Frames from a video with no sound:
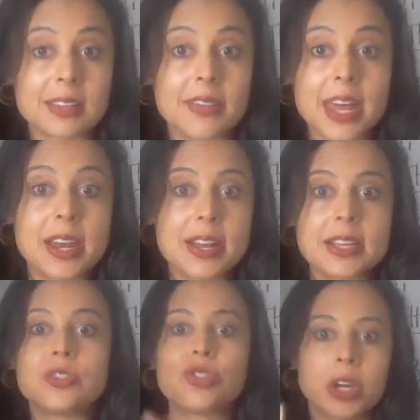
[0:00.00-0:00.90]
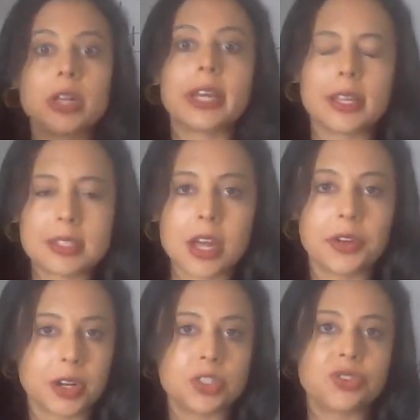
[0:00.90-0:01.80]
And then it is trickling into other
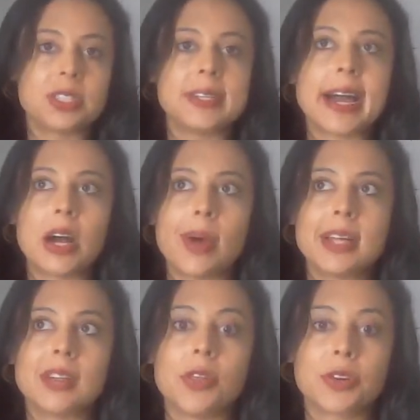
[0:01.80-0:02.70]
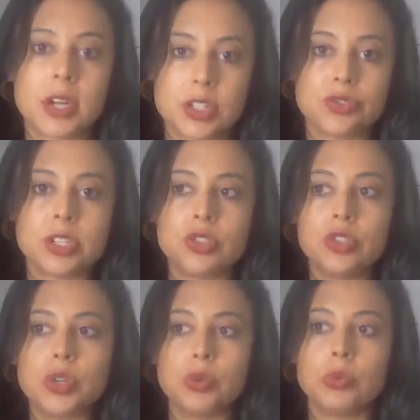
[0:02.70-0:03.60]
countries now as other countries
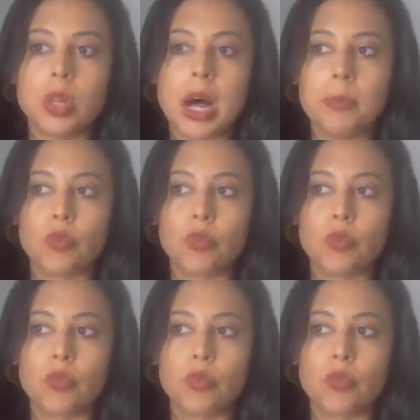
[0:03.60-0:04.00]
do um,